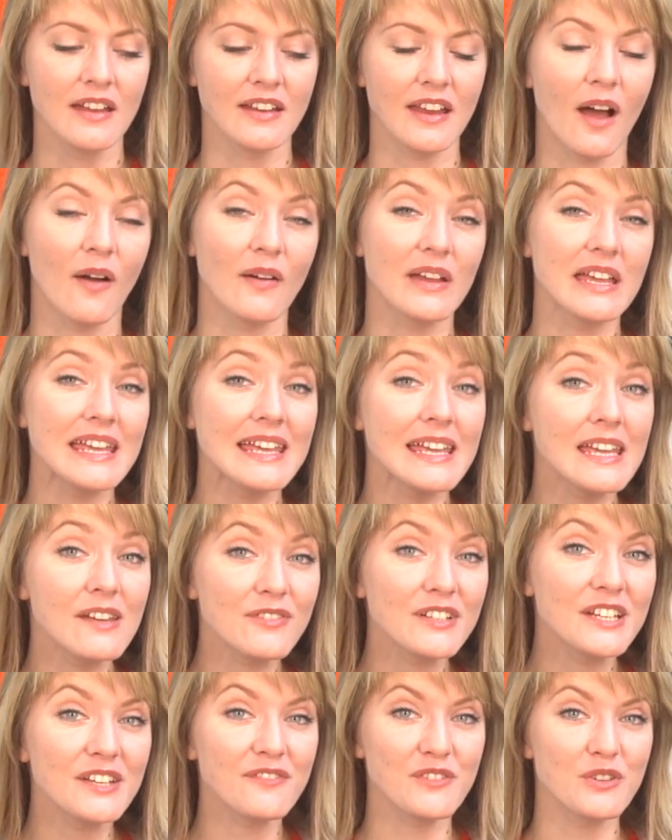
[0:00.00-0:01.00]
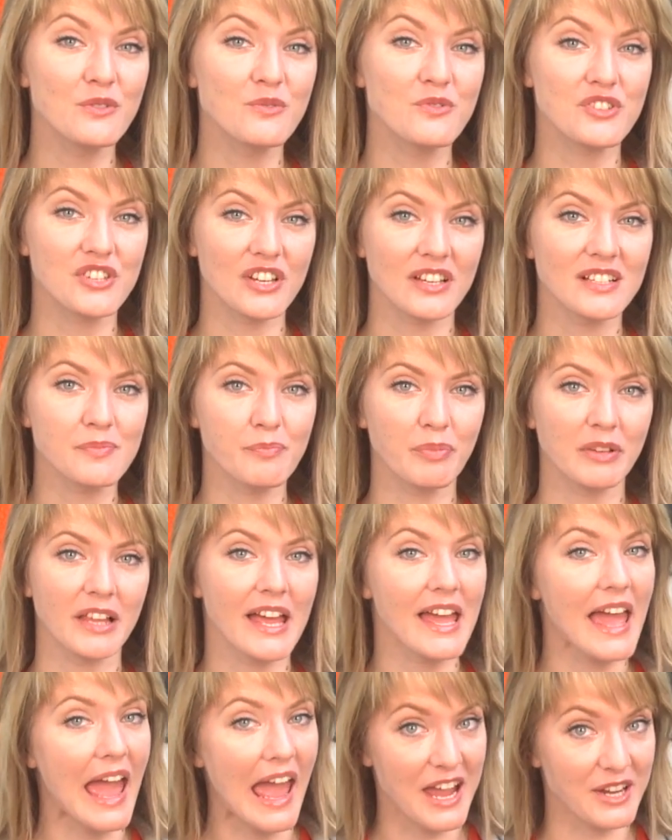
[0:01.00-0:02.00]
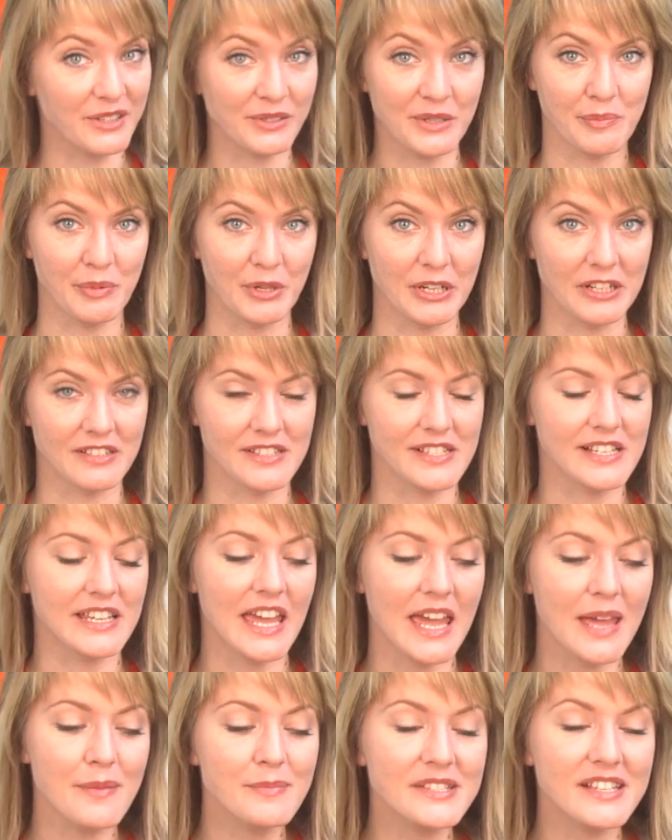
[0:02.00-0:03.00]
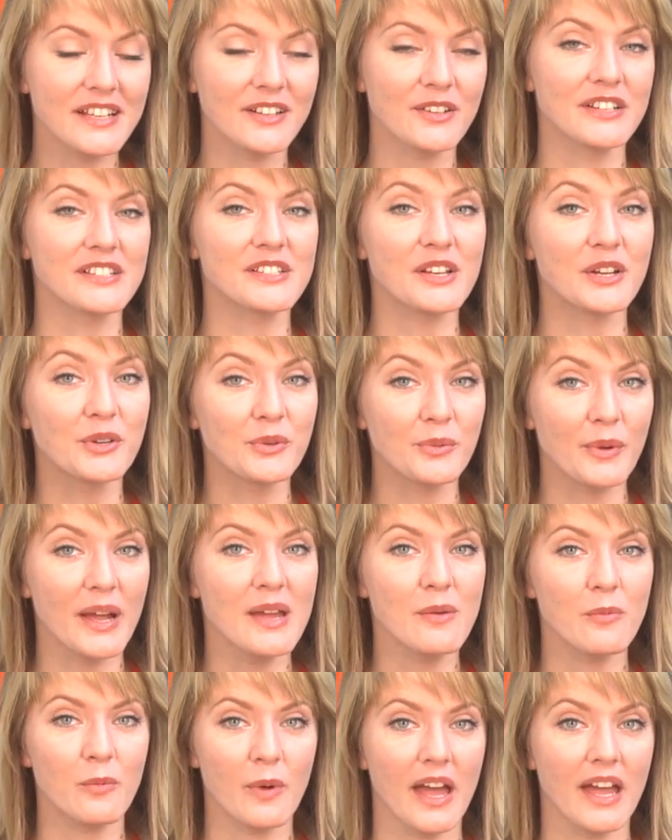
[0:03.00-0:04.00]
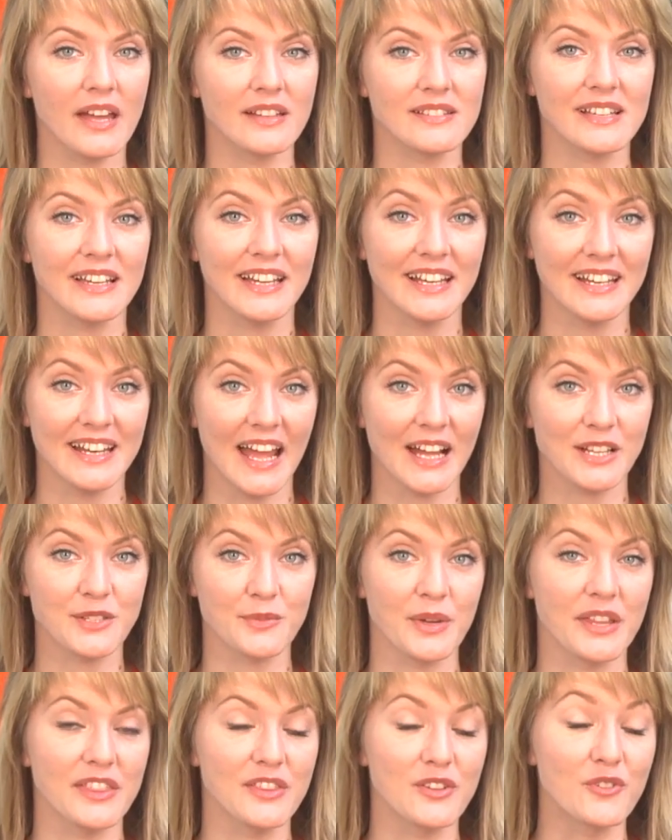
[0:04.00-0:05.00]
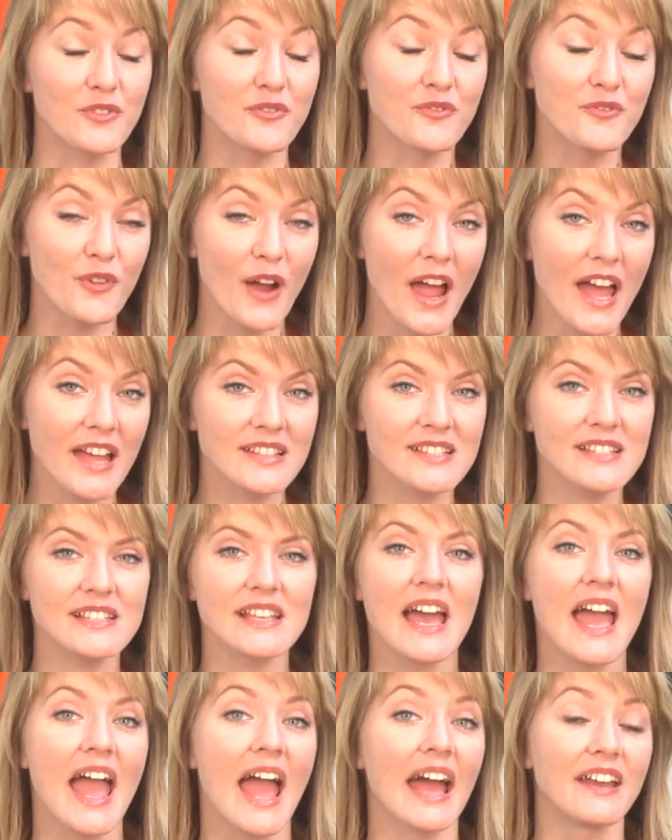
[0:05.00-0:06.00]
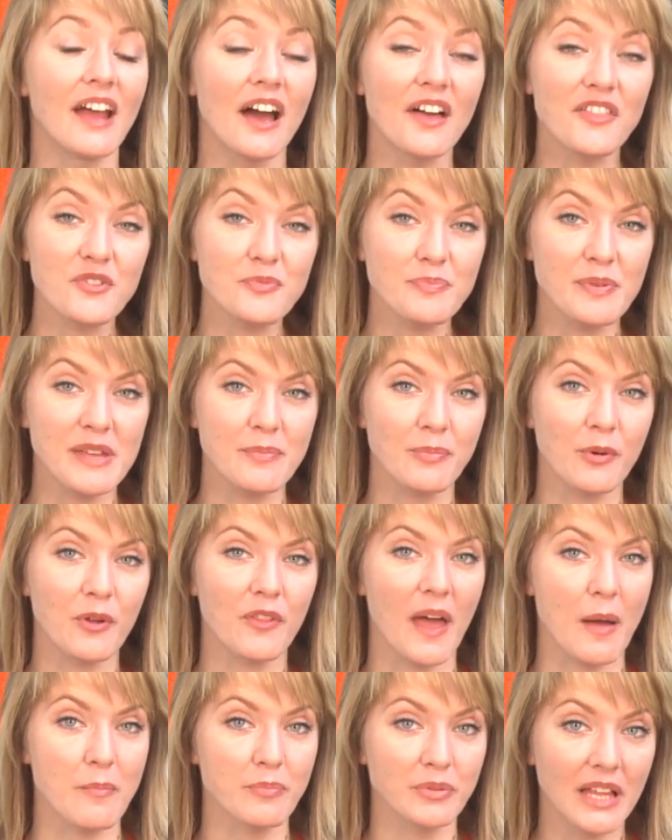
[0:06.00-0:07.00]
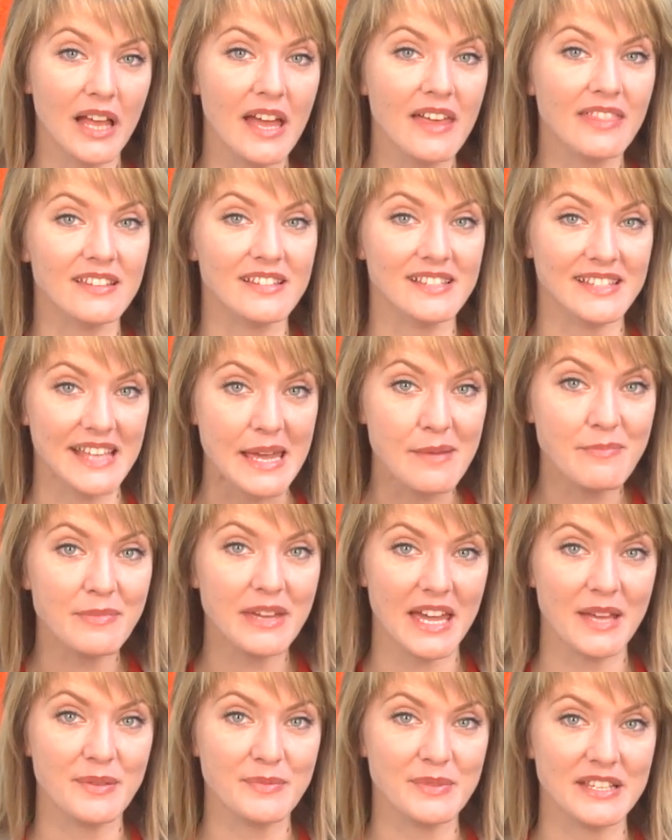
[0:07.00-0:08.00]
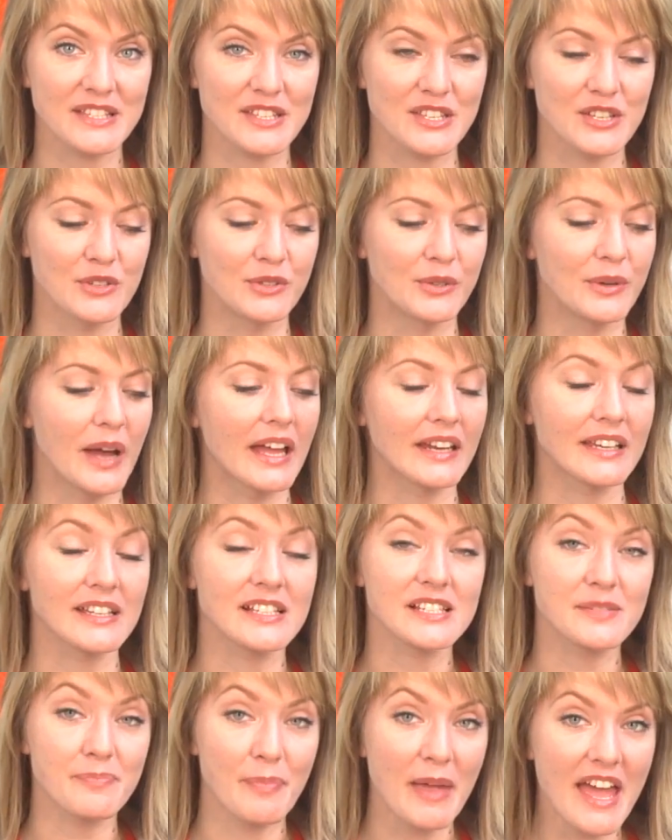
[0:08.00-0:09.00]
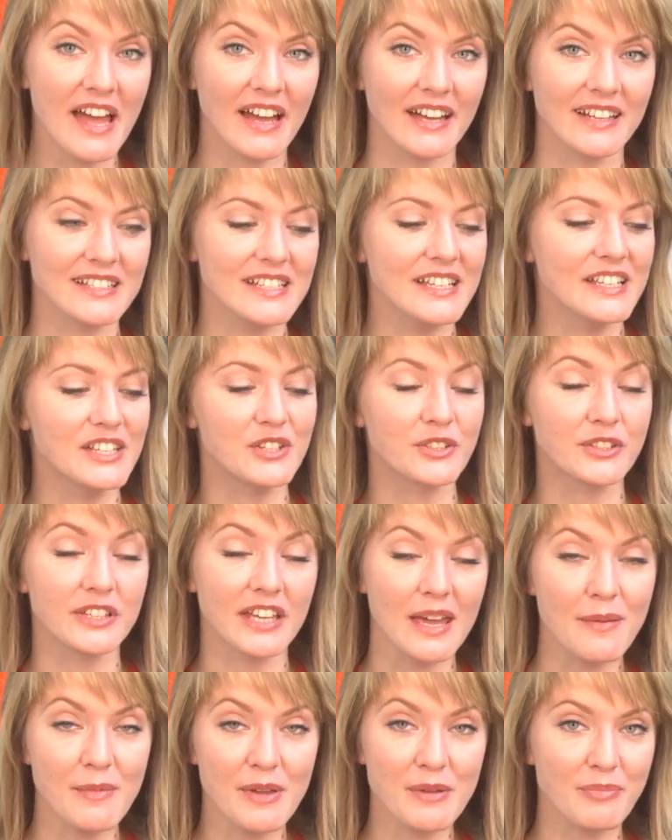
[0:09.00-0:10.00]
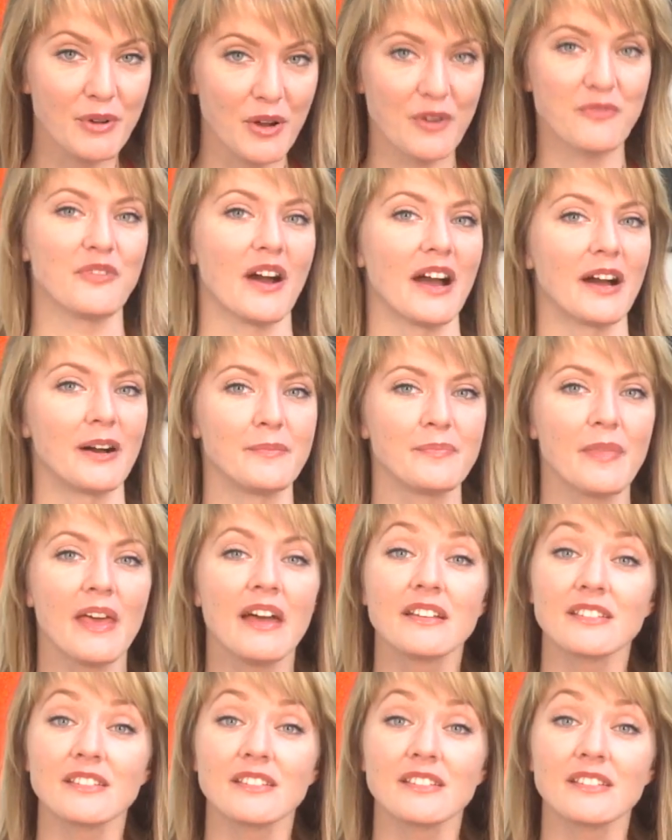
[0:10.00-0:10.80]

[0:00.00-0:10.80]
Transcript: Now, even if you just play Angry Birds, Game Center is a great way to connect with your friends and other people that play the same games as you and expand your gaming profile.